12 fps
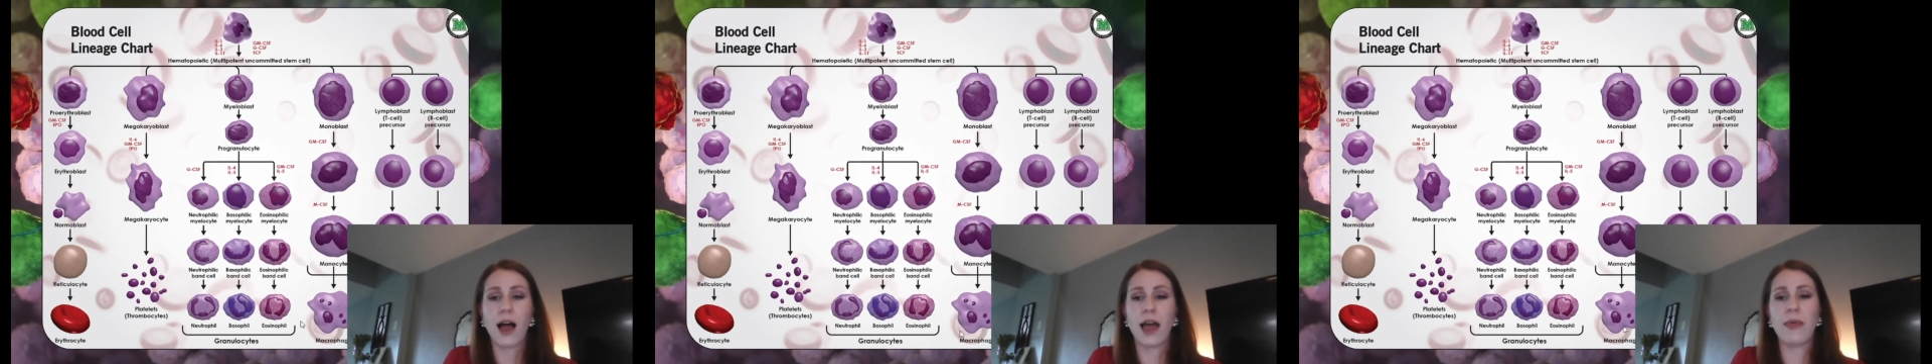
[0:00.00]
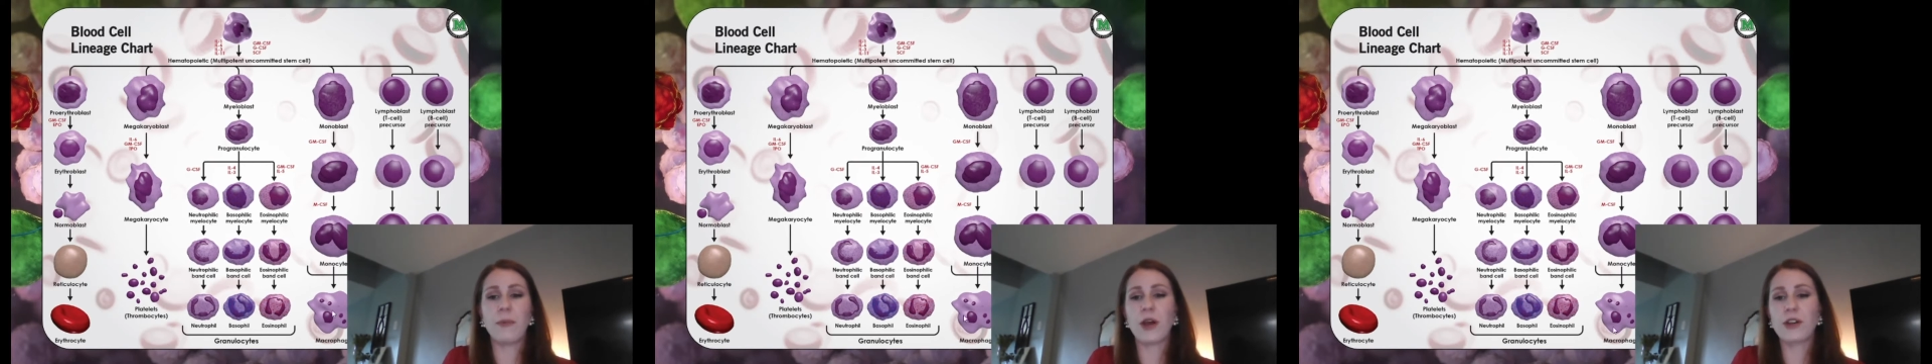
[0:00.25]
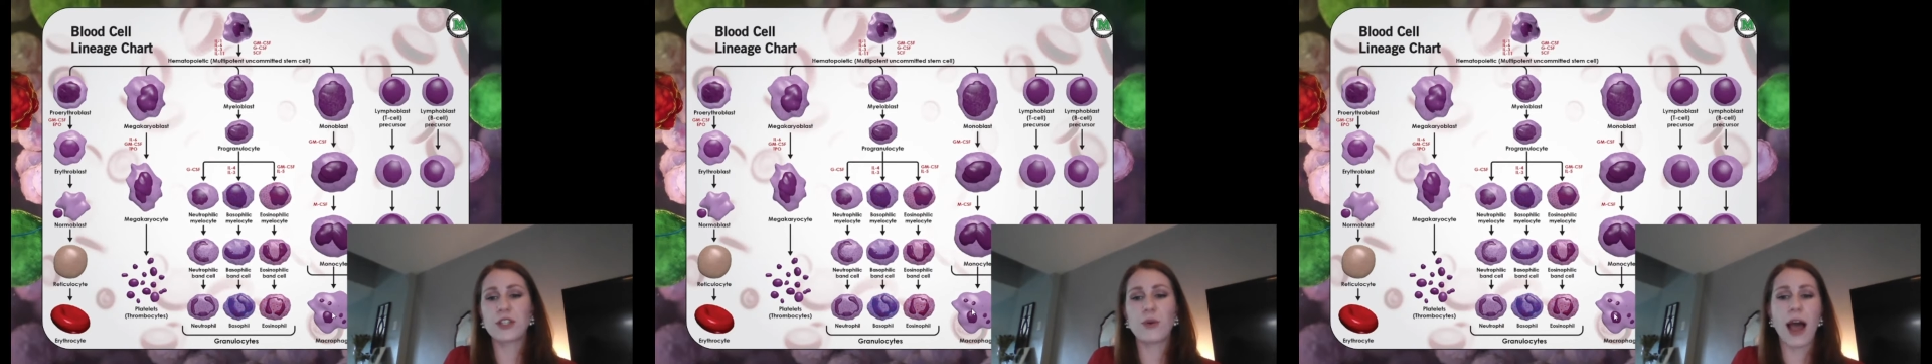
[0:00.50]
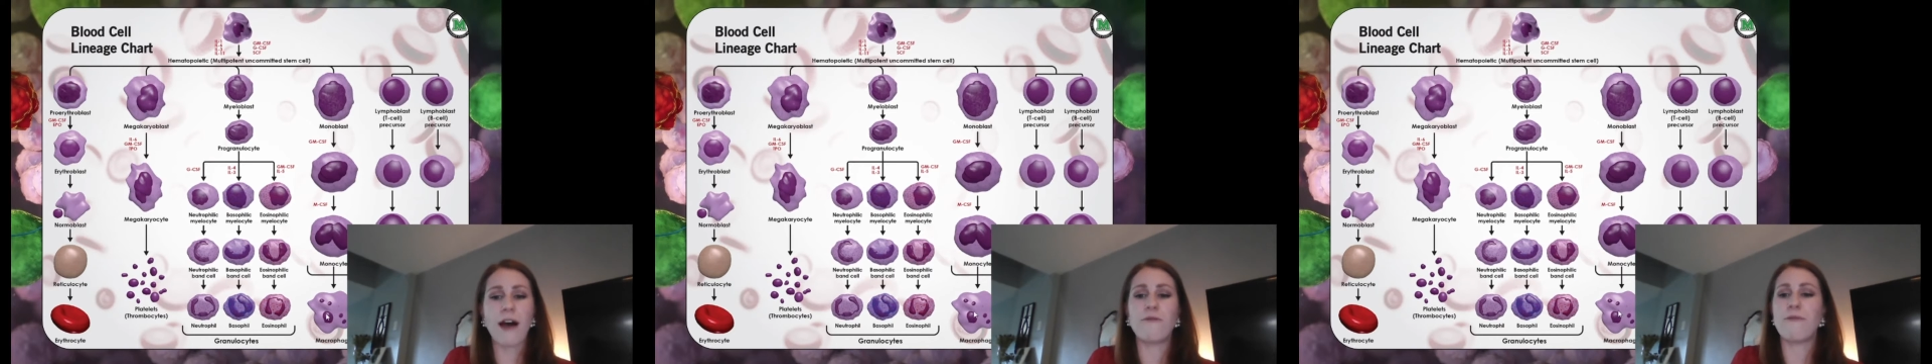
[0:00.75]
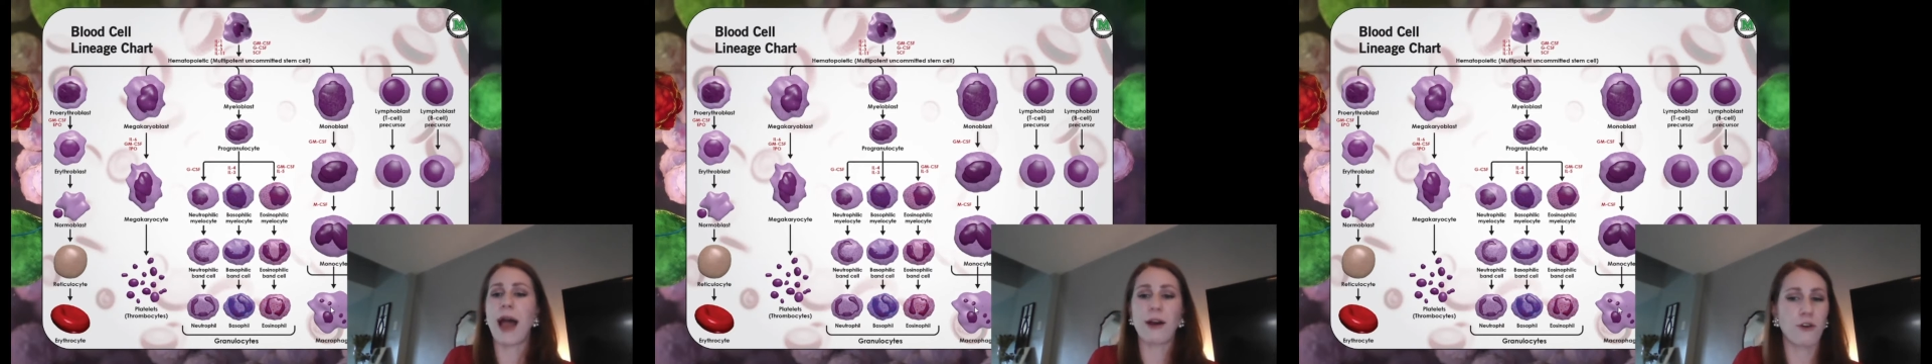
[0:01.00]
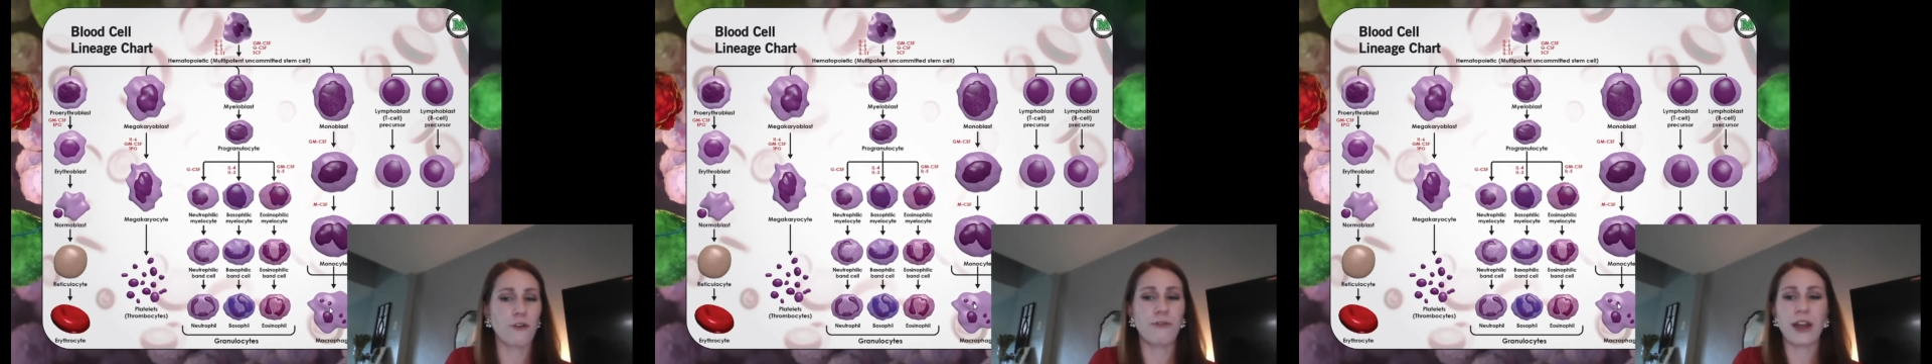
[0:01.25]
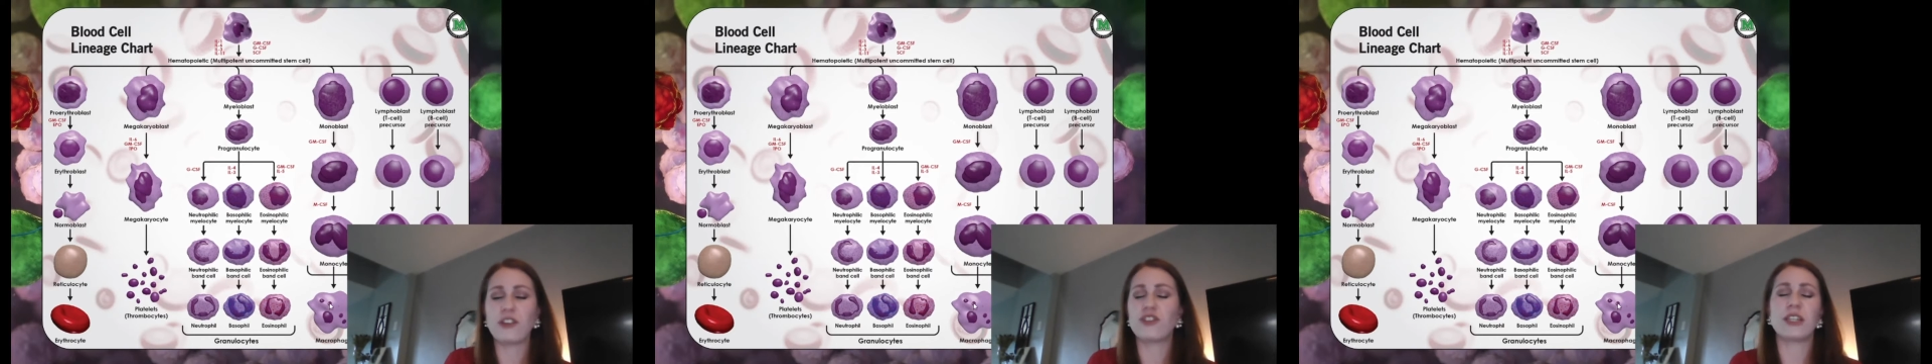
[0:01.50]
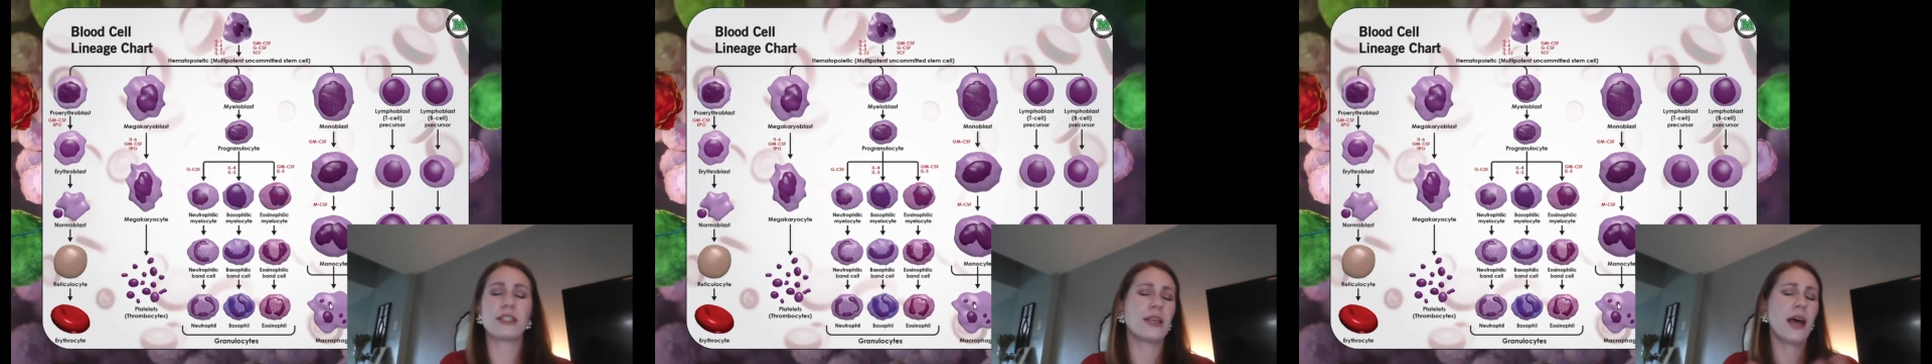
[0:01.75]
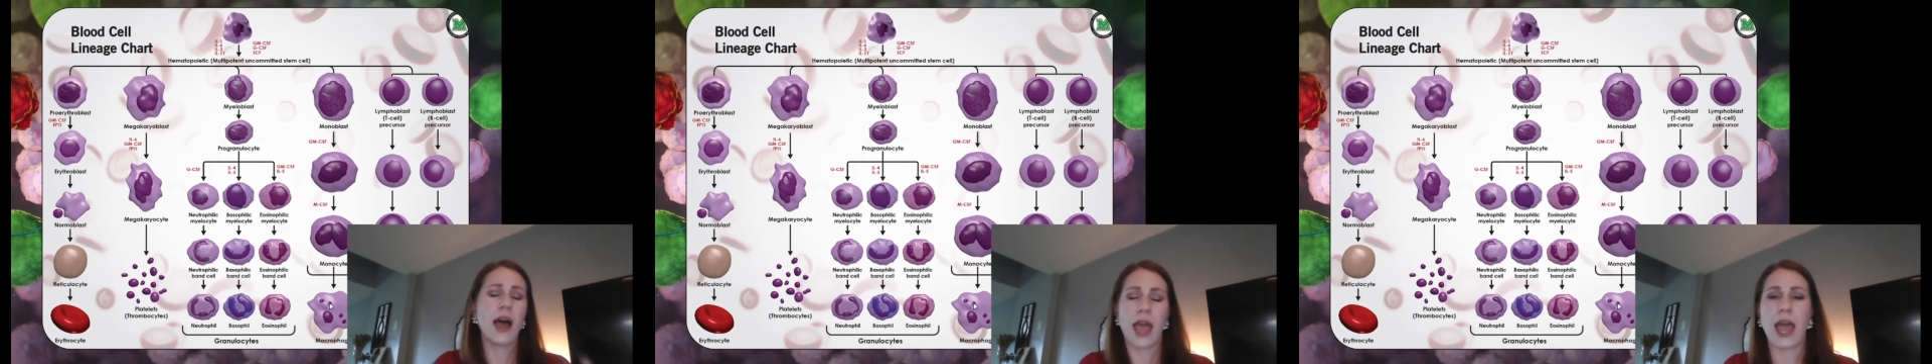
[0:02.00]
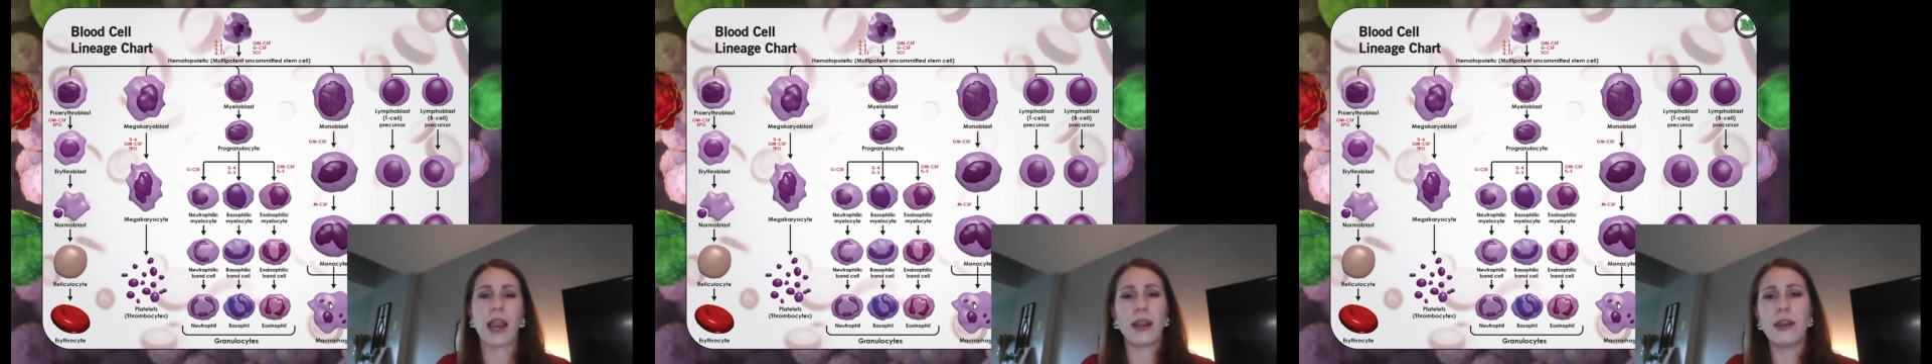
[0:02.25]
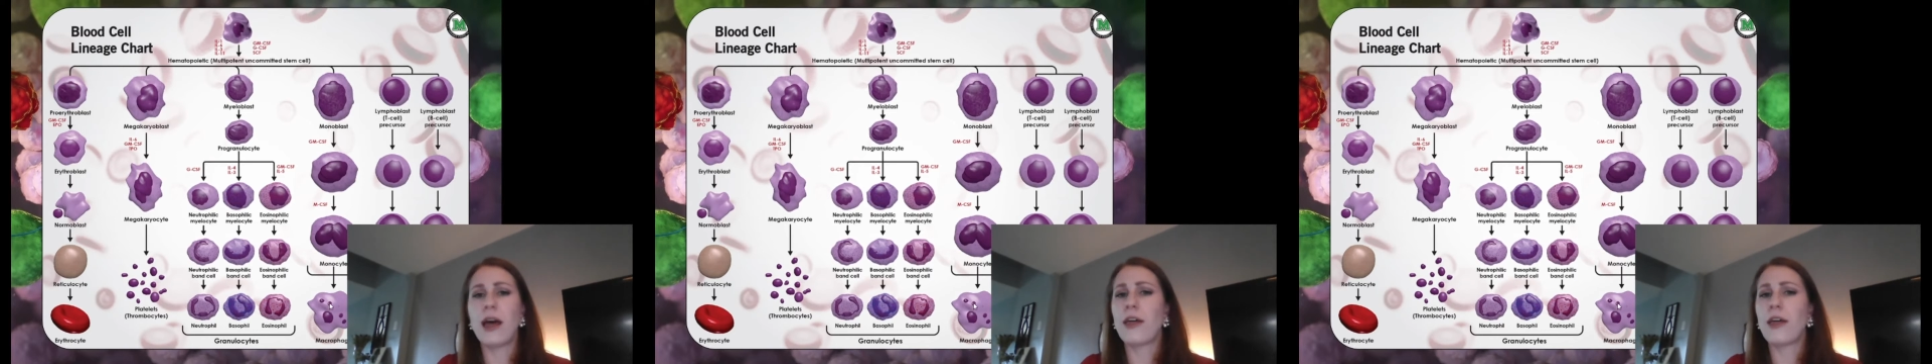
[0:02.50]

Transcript: And then we also have macrophages and